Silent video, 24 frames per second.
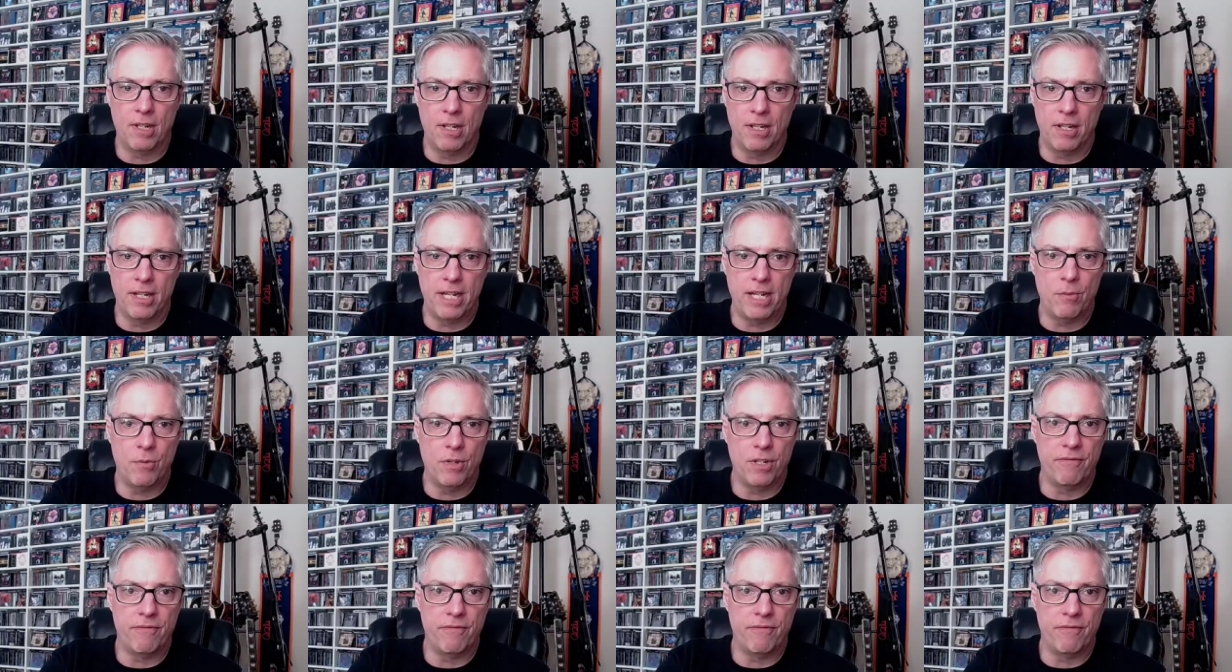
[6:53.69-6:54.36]
Uh, he,
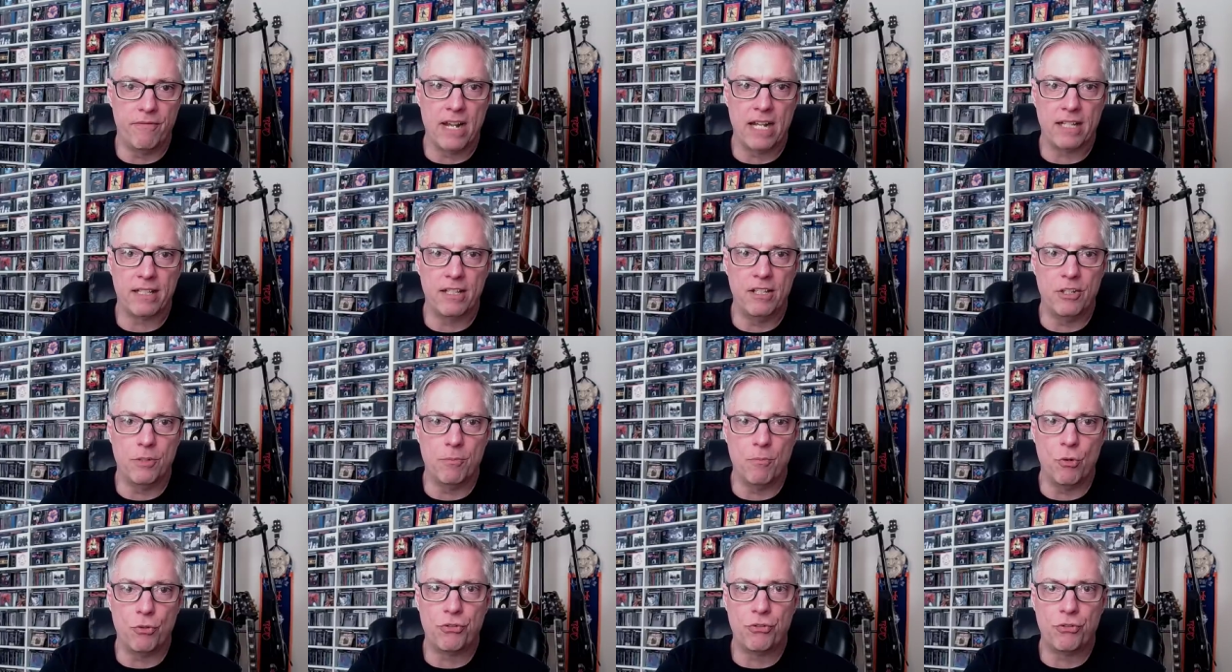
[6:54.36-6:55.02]
in fact,
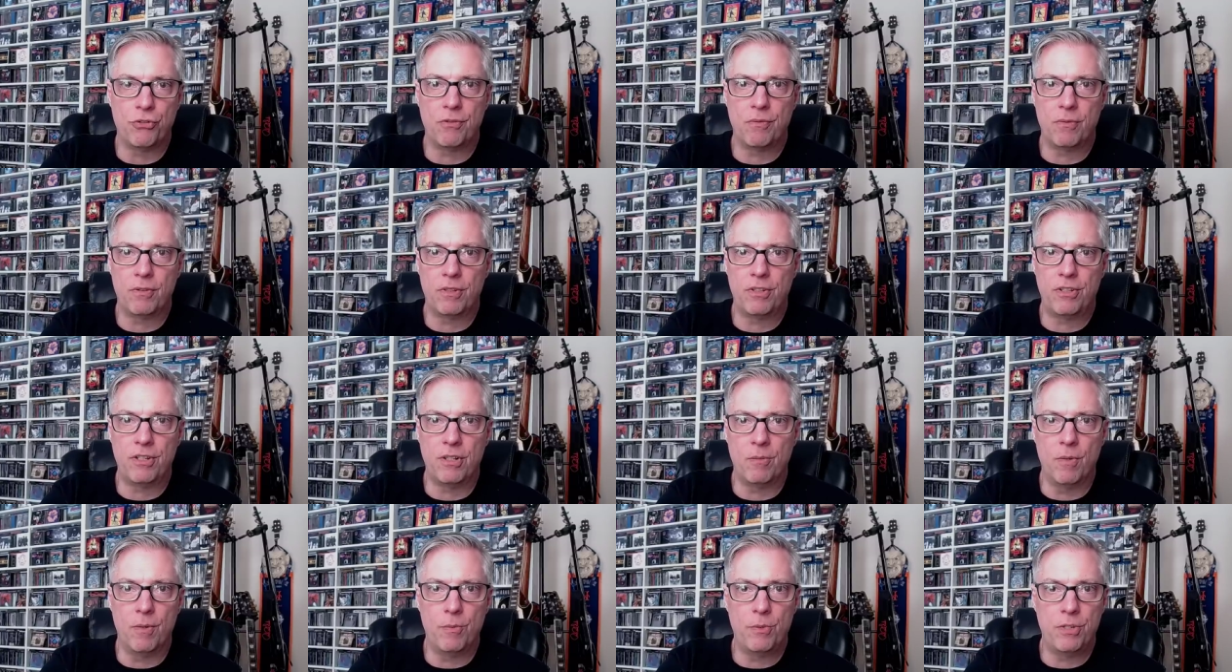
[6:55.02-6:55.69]
his most let's
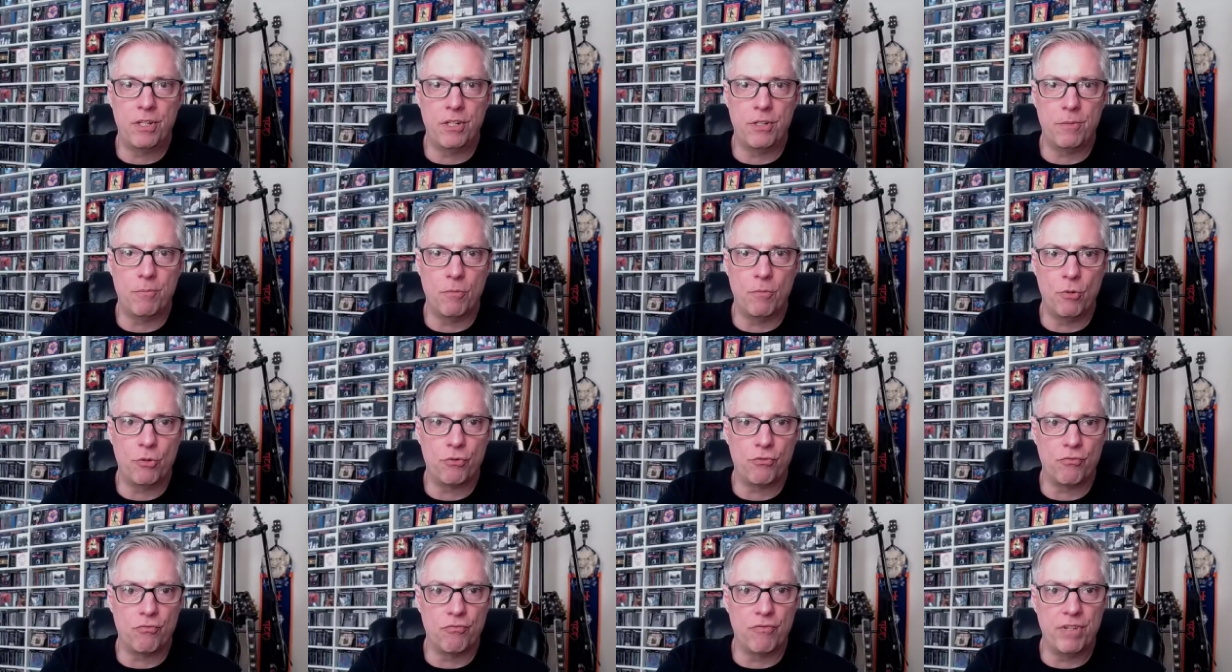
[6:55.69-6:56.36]
see, when was his
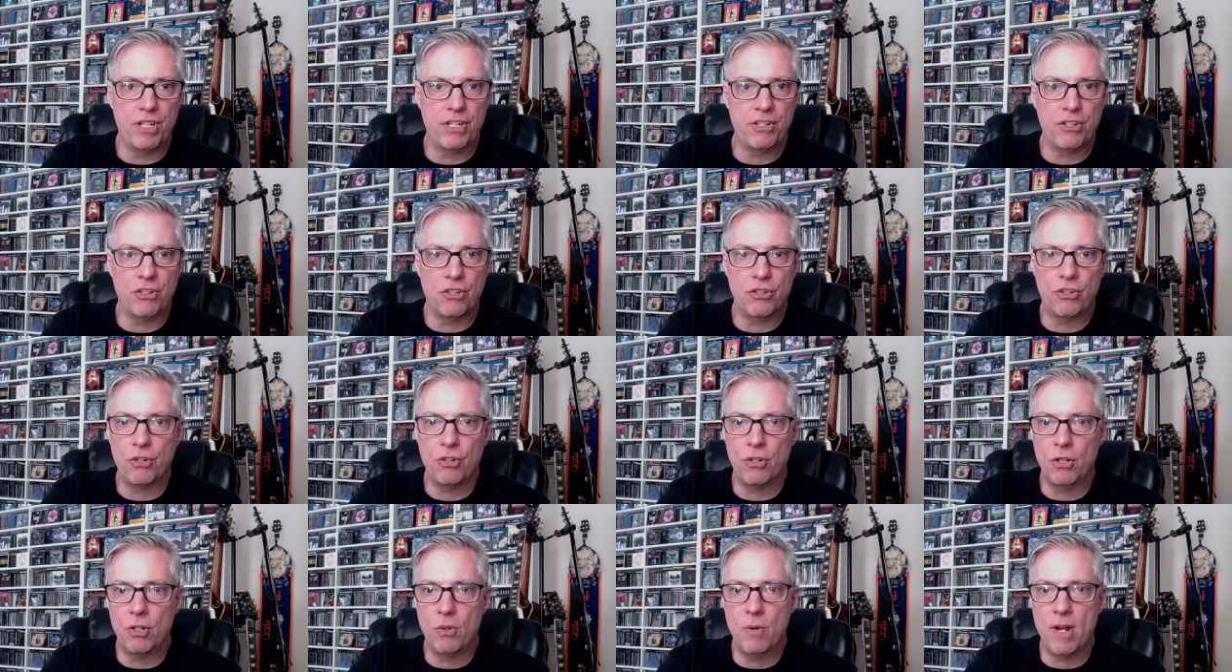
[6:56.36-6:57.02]
most recent
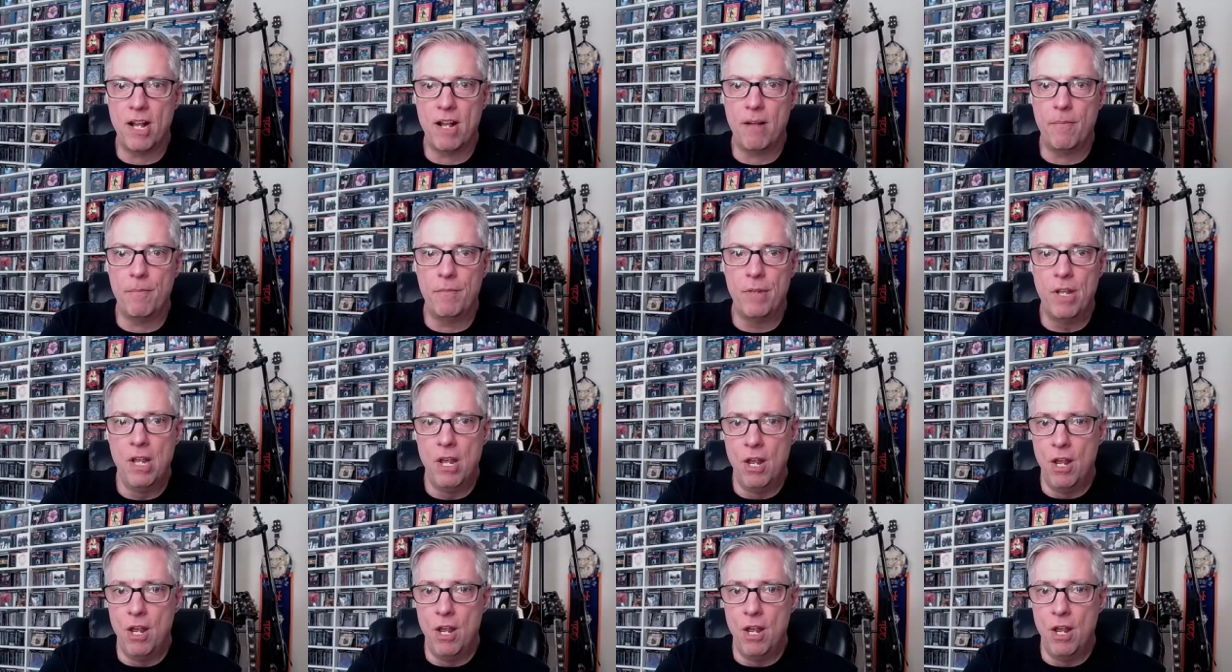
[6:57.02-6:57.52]
solo album?